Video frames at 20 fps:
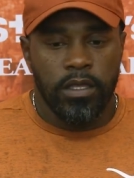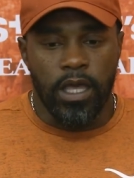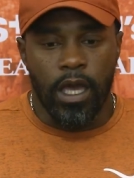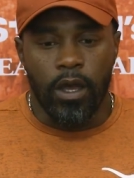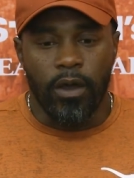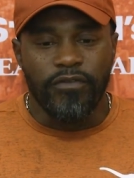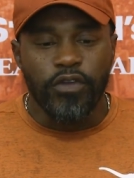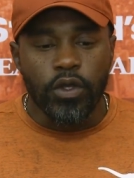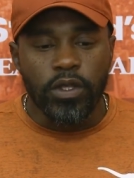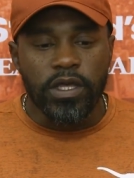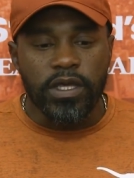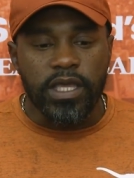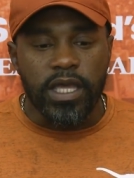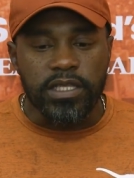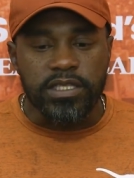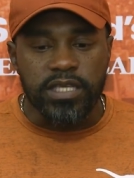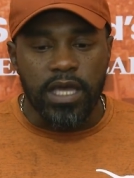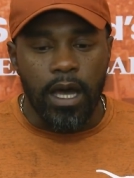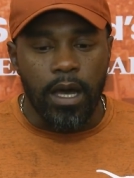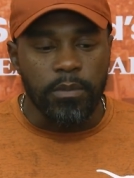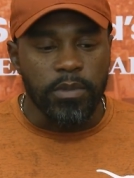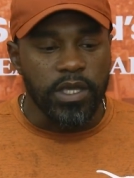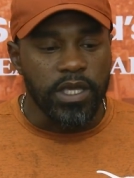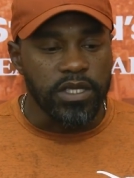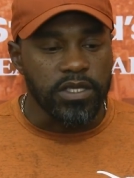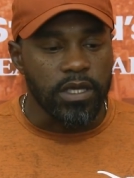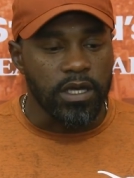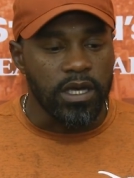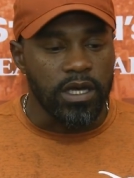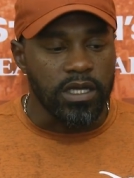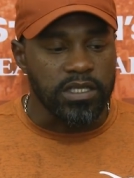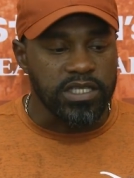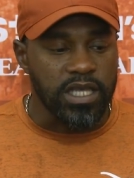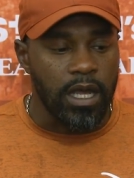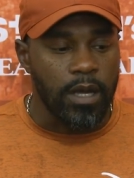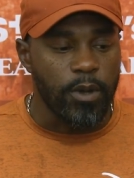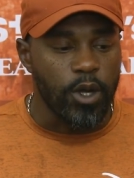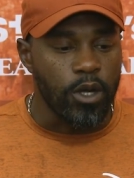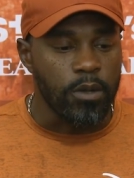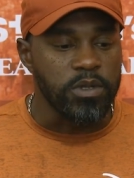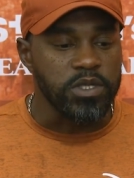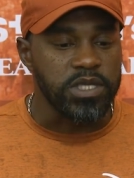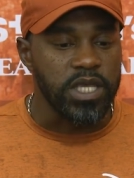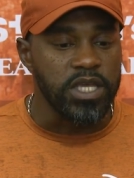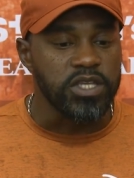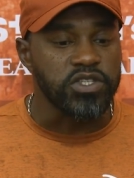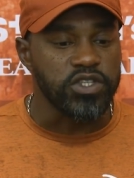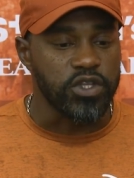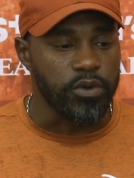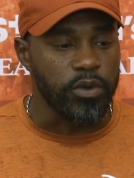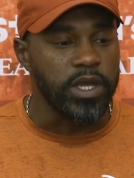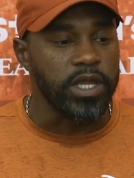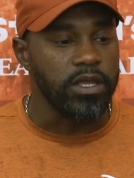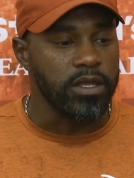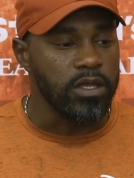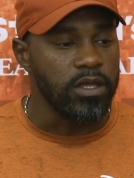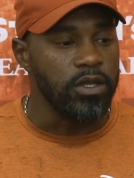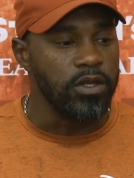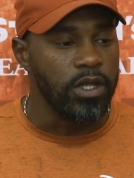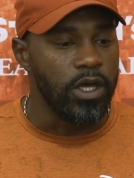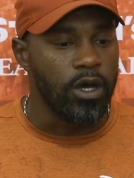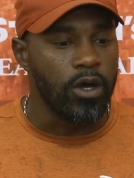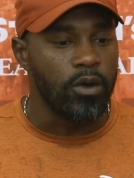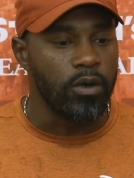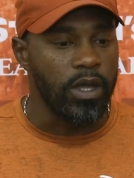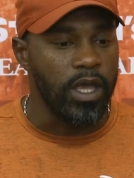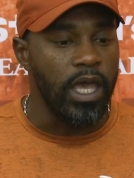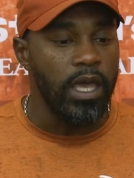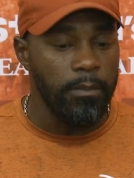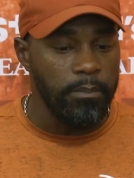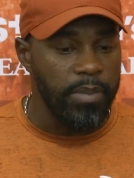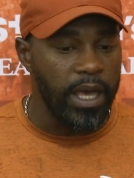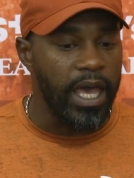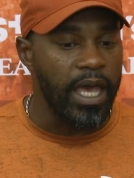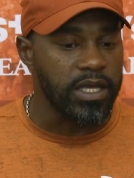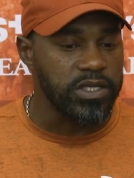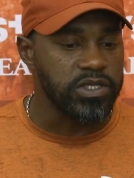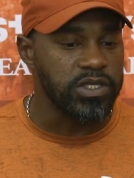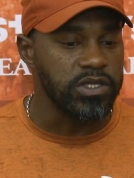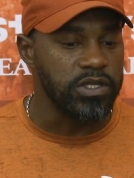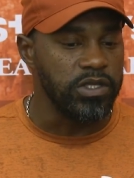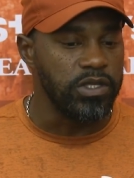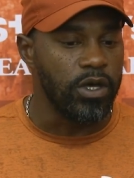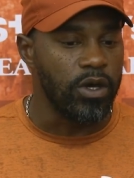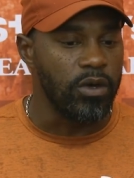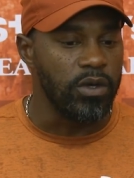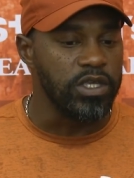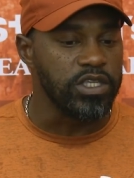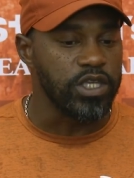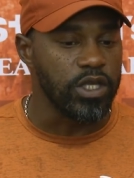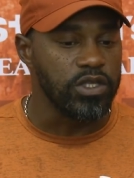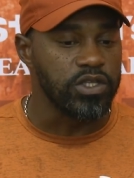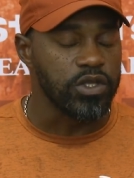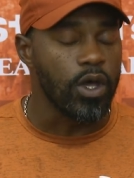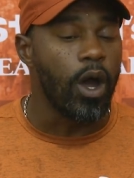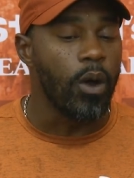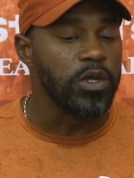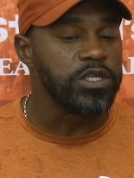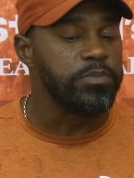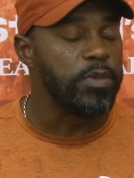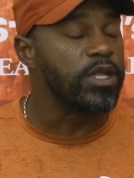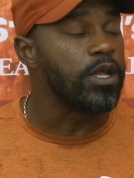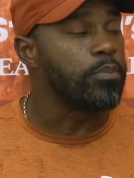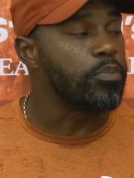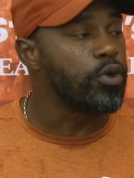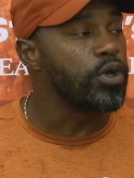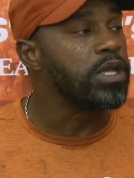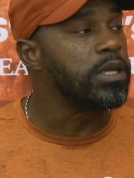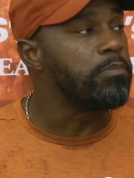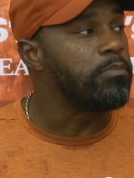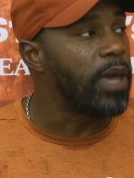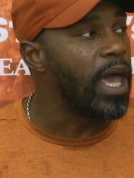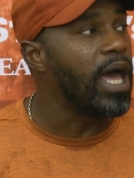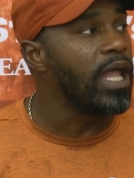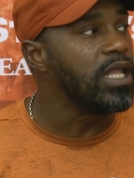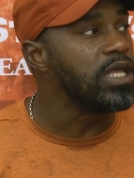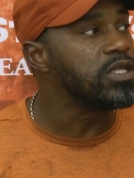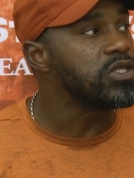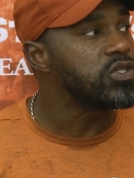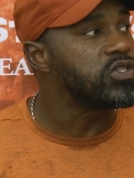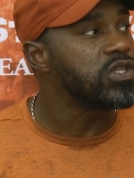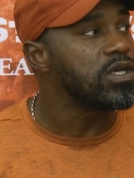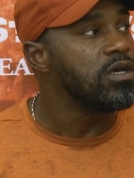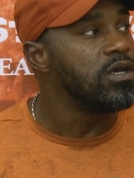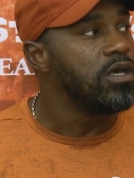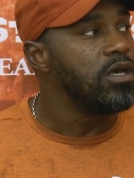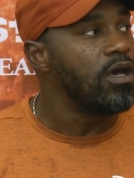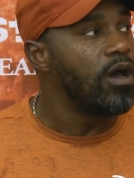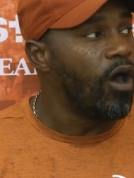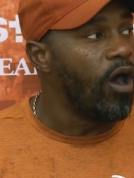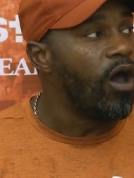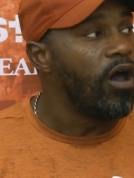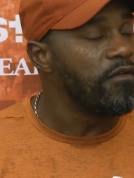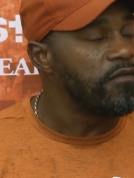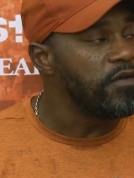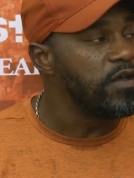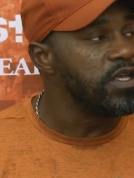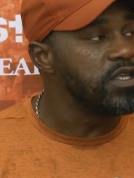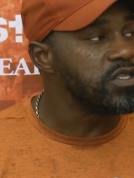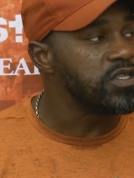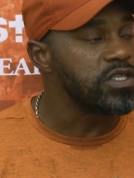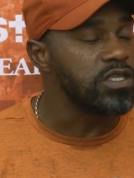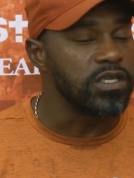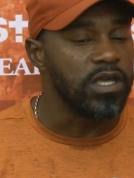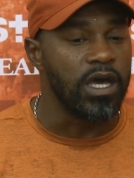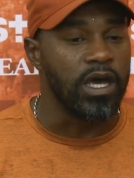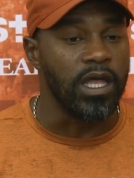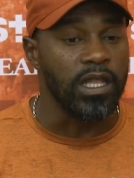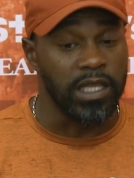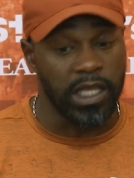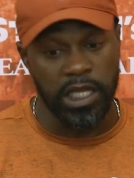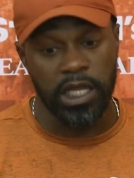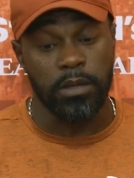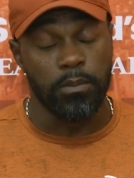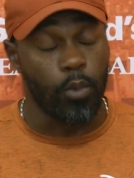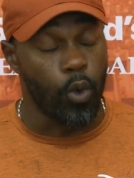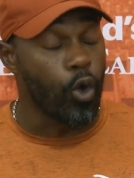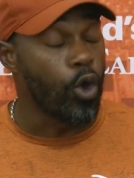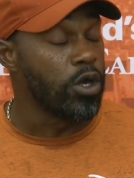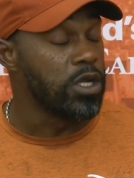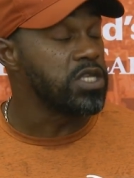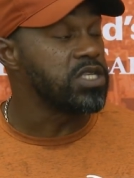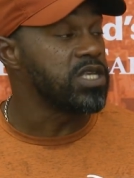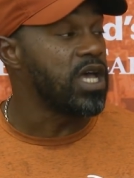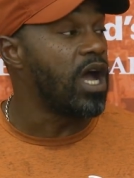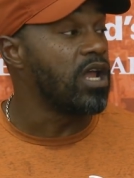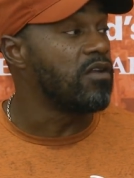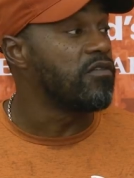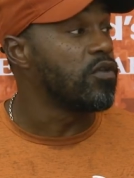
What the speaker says: Yeah, if you look at Tom Herman's history, you know, and Beck's, you know, it's always been a pretty balanced offense, leaning more on the side